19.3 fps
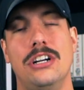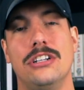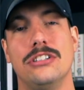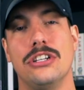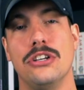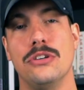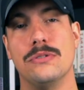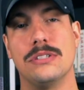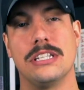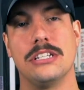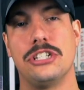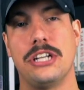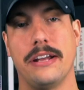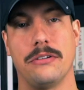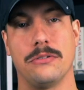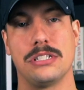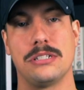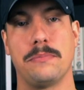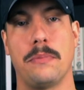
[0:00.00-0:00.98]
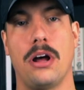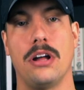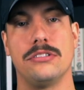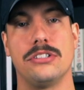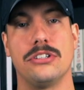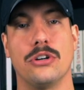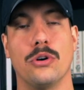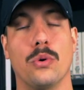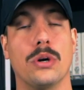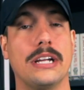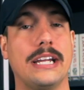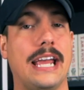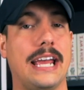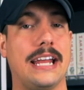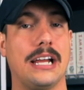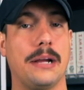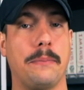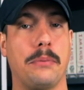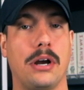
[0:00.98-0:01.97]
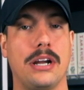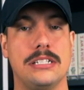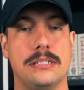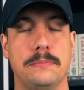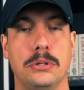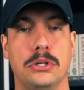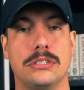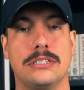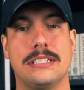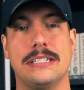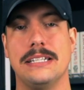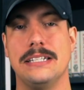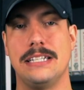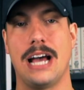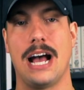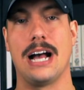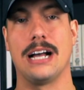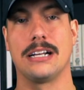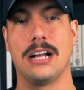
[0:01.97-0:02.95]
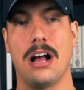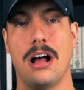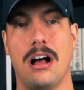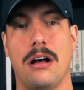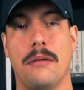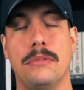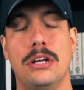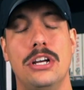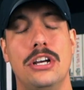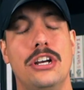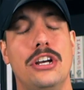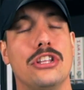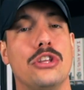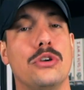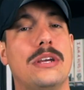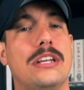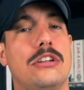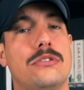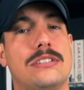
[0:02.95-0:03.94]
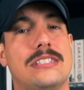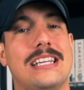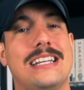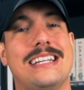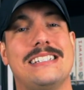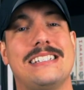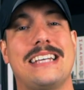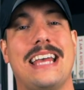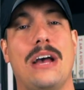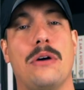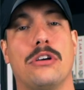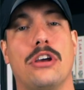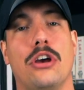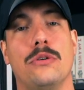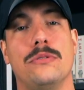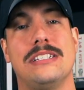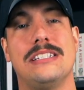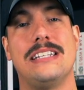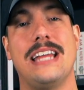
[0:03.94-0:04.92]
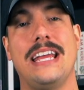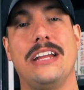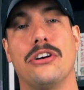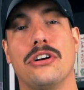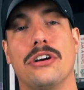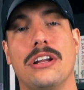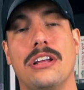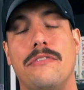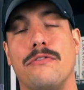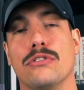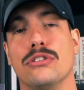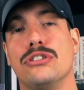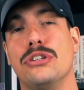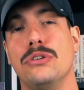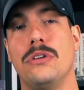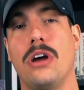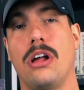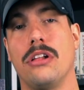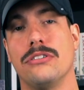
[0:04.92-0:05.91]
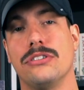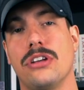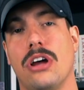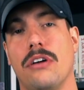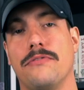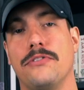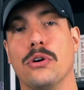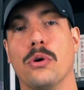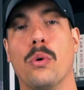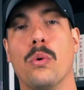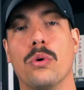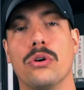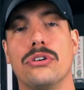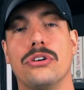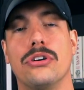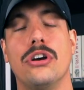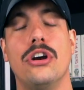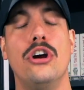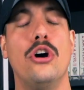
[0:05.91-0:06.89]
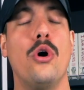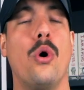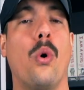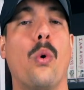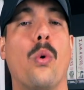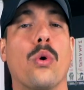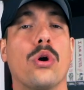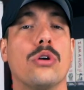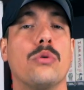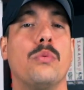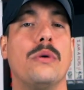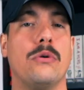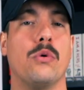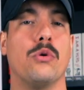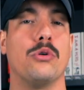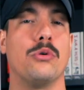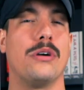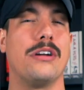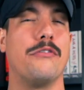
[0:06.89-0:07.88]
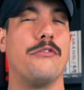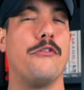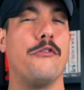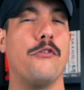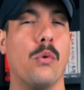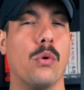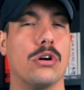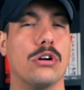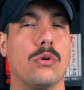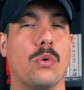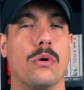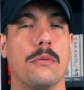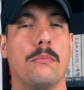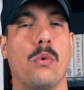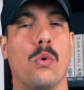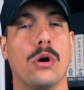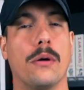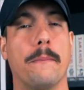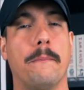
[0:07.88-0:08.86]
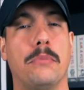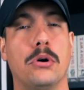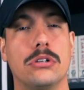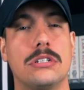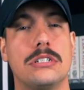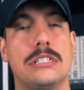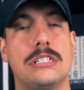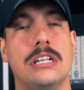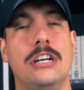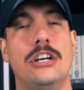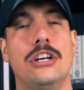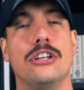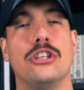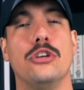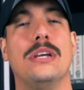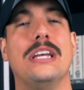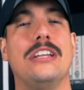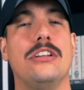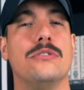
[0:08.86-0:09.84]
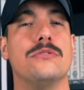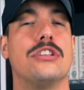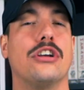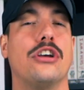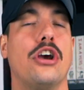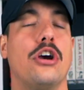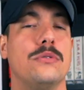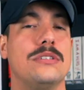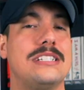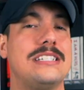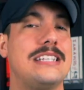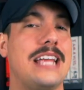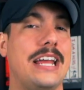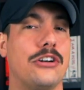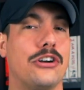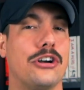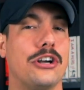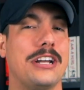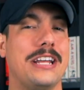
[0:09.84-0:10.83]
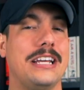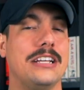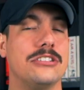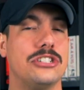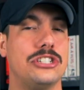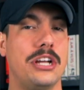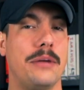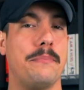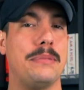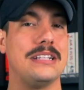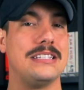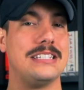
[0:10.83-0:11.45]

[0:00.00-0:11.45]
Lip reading: to use the channel sponsor organicpricebooks.com, you can use the discount code STAYNERDY for $2 off your order, or when ordering 4 or more books, you can use the code STAYNERDY, ship it